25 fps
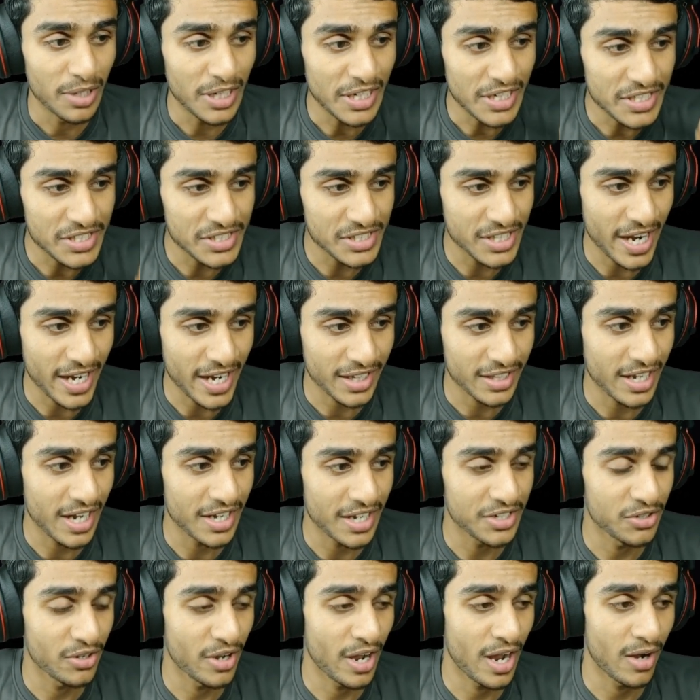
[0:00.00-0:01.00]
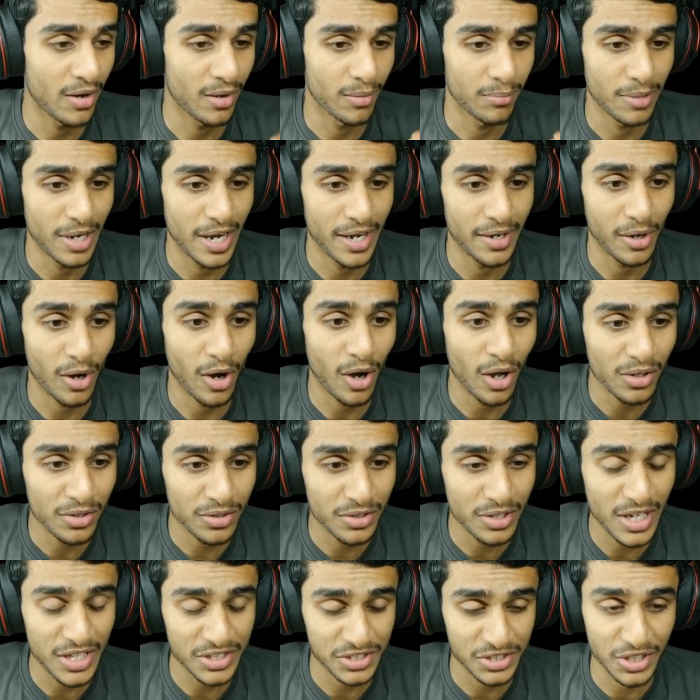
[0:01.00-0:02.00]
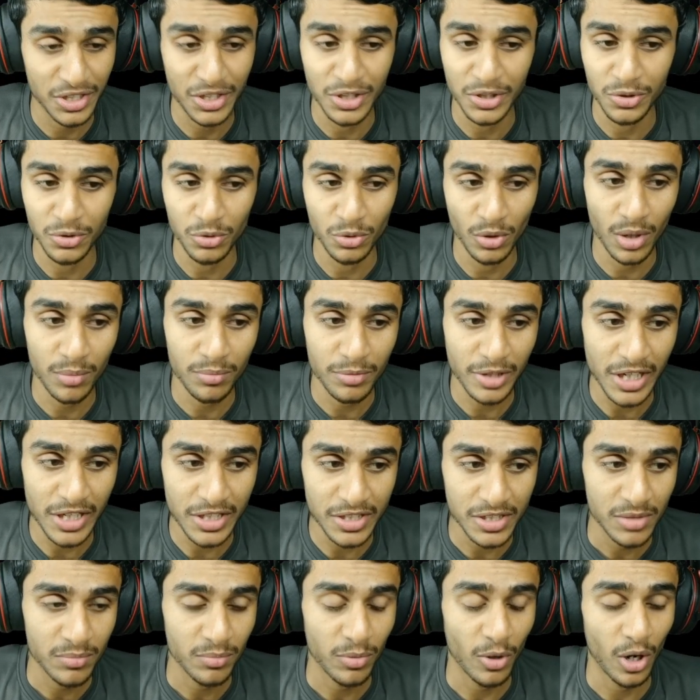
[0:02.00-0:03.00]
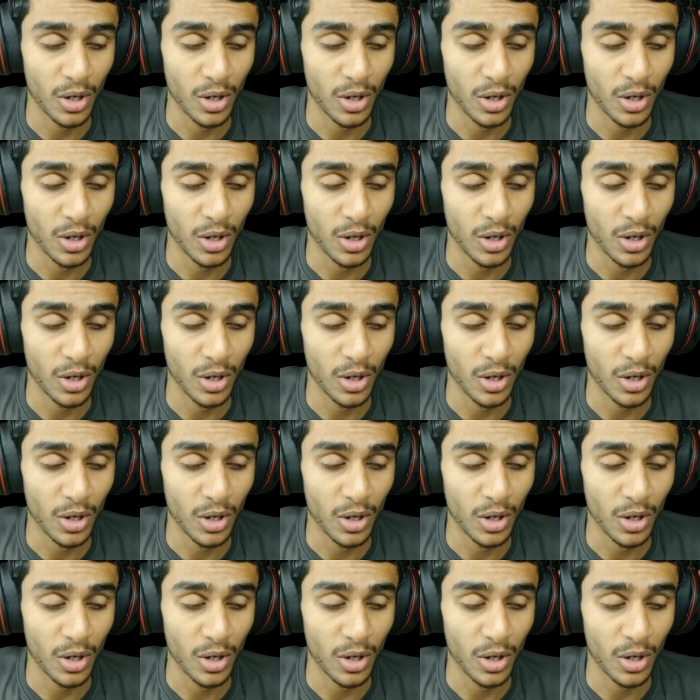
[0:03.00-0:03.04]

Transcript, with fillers: Please check that you have applied all the Destiny 2 updates.